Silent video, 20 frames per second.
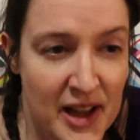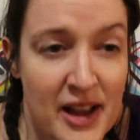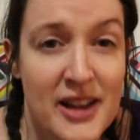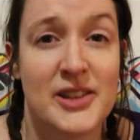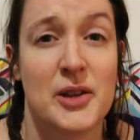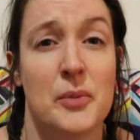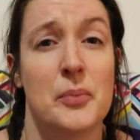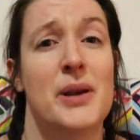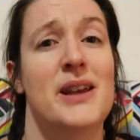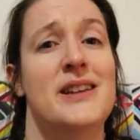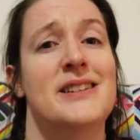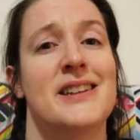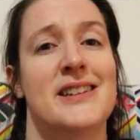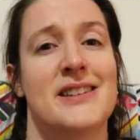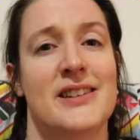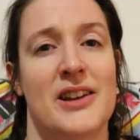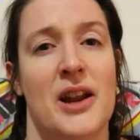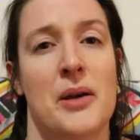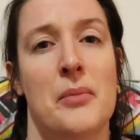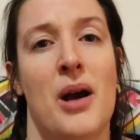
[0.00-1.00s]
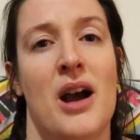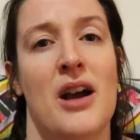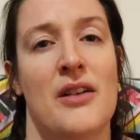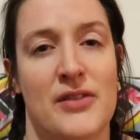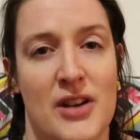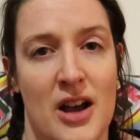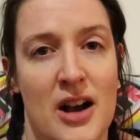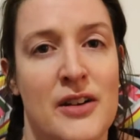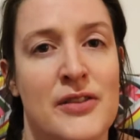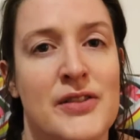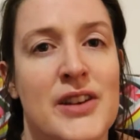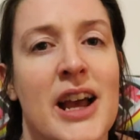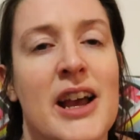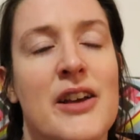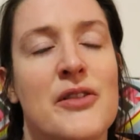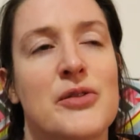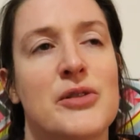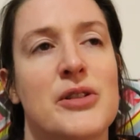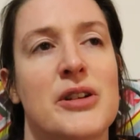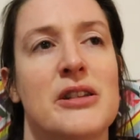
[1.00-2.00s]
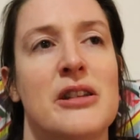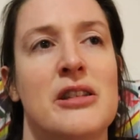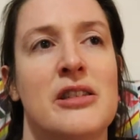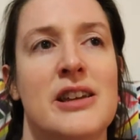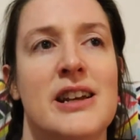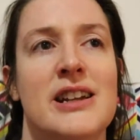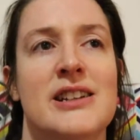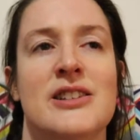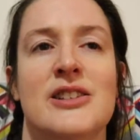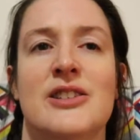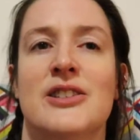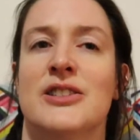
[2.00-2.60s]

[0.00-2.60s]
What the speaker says: Some pieces that I might have laughed at if we were in the theatre,